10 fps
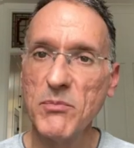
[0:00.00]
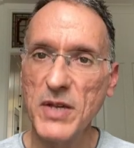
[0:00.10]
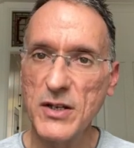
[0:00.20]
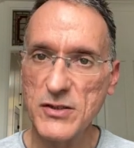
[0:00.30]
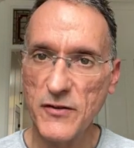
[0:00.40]

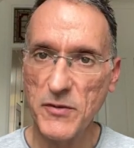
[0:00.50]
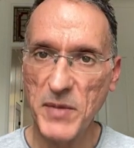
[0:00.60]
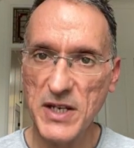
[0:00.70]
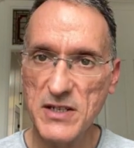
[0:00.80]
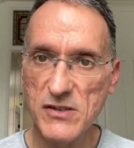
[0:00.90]
Because of the
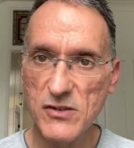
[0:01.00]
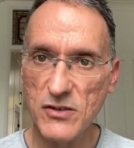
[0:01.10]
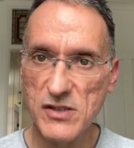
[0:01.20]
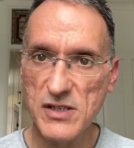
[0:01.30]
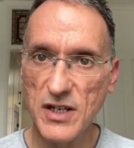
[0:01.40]
patient's
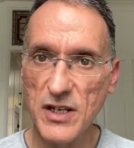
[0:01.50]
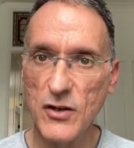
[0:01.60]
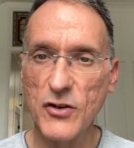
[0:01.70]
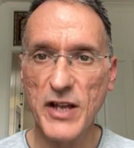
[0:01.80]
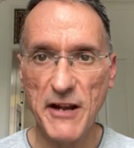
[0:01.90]
concern
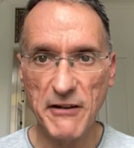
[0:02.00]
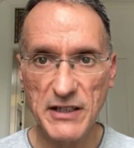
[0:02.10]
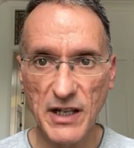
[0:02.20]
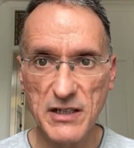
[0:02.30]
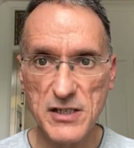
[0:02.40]
on
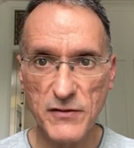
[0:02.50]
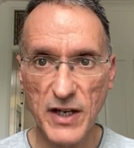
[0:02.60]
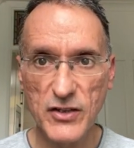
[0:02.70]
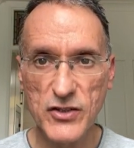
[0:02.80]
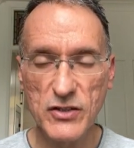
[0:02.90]
erectile
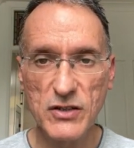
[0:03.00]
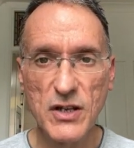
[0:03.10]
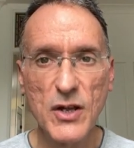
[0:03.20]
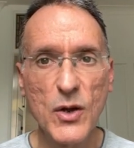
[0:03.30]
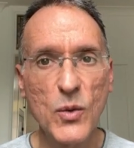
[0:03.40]
dysfunction,
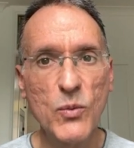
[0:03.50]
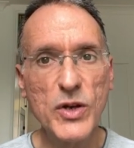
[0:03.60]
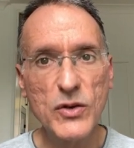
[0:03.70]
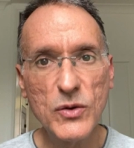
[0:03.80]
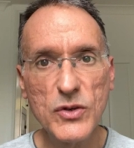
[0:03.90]
we
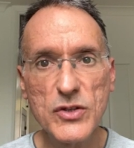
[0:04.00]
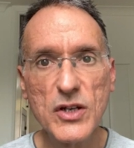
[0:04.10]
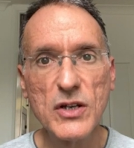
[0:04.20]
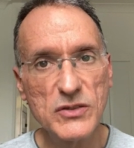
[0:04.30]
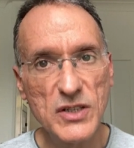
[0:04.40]
could
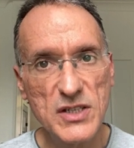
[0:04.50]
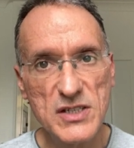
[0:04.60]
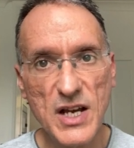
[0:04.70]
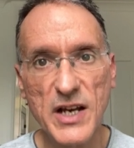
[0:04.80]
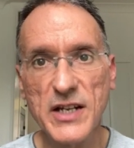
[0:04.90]

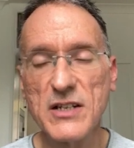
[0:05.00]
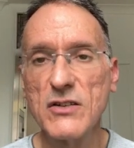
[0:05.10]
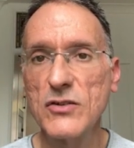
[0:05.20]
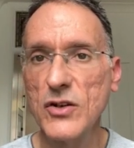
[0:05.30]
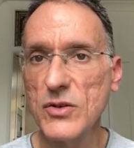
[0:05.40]
decide
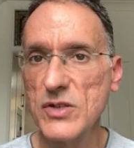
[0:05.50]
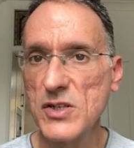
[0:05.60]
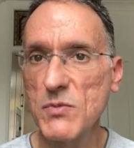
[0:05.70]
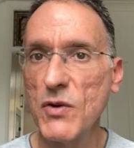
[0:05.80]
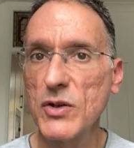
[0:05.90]
to use a
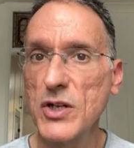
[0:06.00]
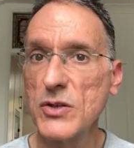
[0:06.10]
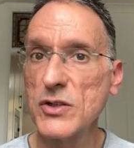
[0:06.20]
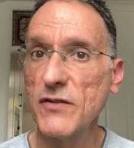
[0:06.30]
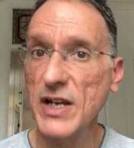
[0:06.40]
small
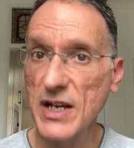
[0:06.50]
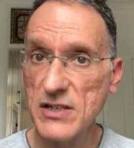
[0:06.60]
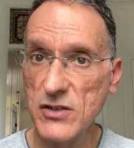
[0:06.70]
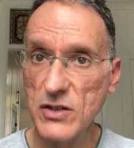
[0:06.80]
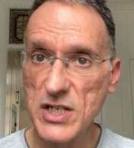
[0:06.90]
dose of a
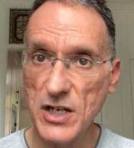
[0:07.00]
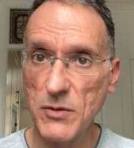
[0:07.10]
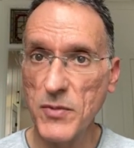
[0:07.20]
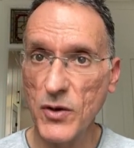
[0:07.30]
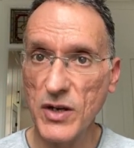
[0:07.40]
calcium channel
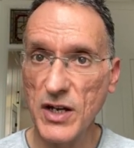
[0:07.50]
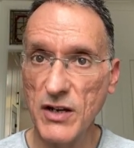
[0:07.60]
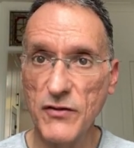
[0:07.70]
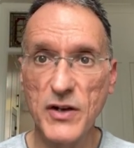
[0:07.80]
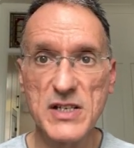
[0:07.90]
blocker,
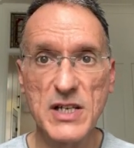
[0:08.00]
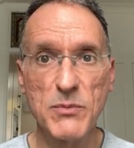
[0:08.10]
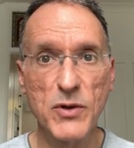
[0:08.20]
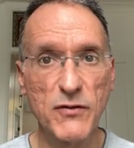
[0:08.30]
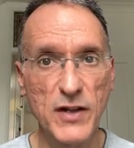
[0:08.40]
for
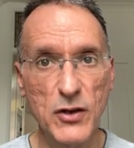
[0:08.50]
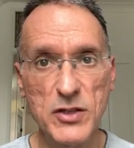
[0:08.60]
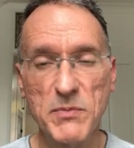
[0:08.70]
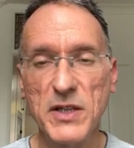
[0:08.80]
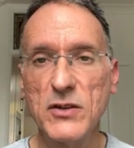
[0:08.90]
example,
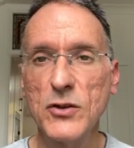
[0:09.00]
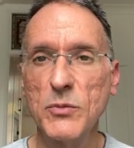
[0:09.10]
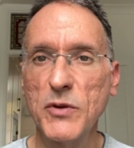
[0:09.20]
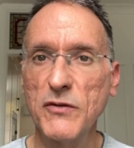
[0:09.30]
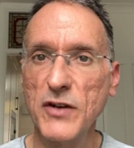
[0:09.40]
felodipine
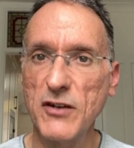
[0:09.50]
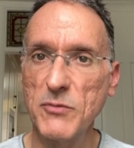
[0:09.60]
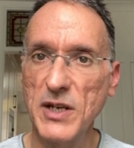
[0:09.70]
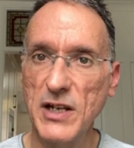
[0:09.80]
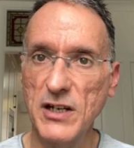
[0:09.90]
2.5
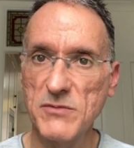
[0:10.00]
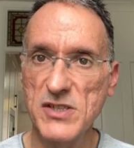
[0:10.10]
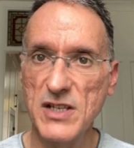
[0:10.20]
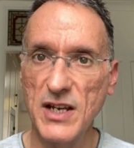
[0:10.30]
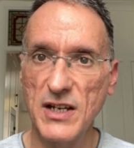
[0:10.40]
mg
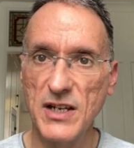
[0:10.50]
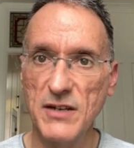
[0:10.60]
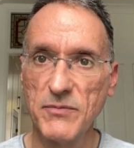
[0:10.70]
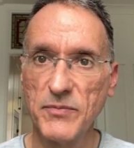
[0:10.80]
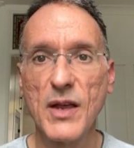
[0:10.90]
daily.